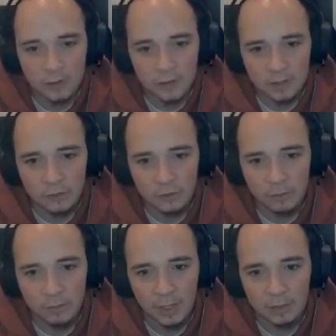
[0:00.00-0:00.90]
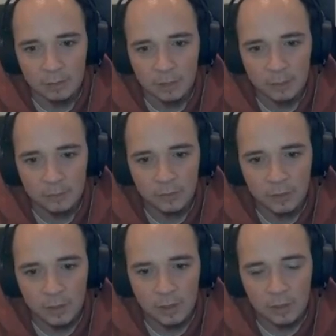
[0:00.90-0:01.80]
is some magnum clips.
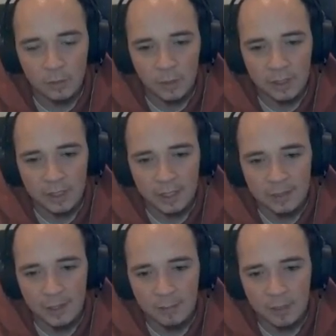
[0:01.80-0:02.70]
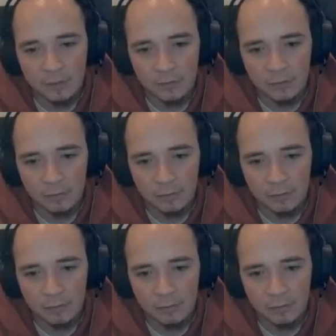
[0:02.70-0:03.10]
The way you get them is